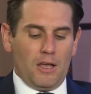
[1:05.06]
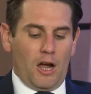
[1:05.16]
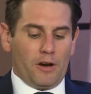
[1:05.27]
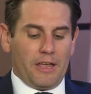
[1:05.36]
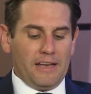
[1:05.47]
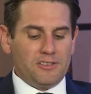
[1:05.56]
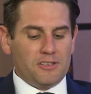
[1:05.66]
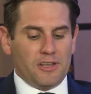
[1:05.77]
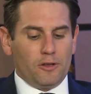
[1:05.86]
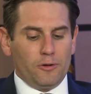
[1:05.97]
Our
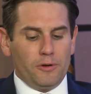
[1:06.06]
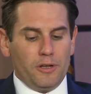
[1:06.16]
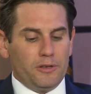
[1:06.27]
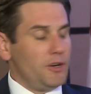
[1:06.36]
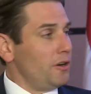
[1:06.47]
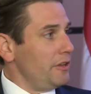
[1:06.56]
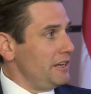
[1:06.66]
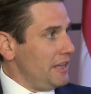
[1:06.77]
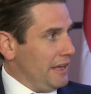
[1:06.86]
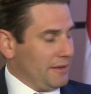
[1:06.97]
guests include
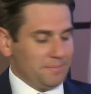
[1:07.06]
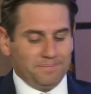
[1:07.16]
Darlene King.